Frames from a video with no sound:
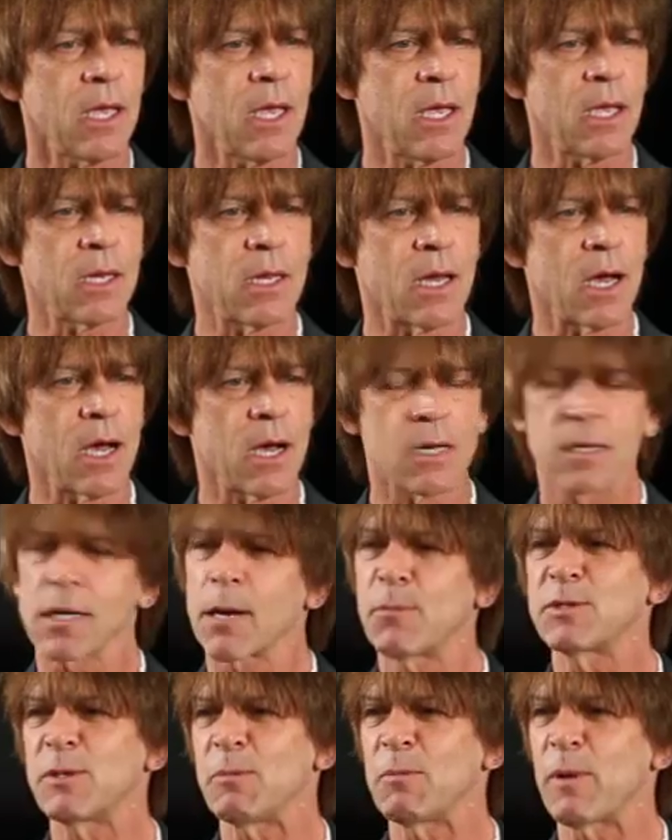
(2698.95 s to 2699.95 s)
And
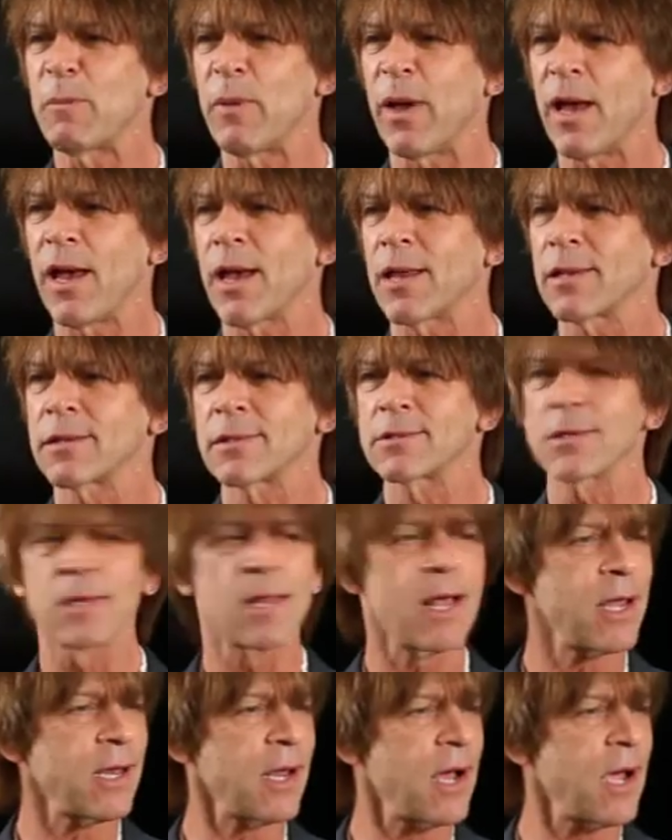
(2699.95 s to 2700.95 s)
come see my band,
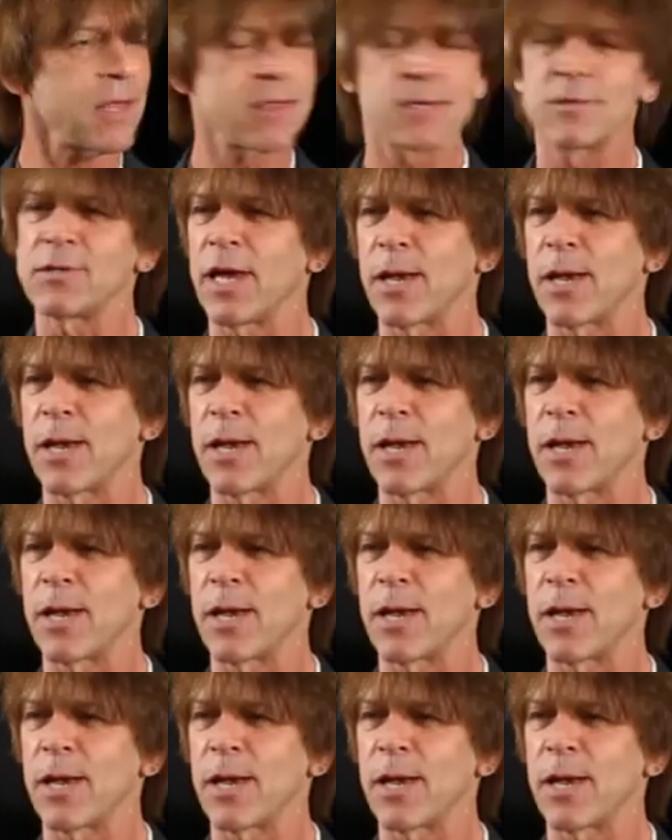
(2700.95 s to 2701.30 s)
July 9th,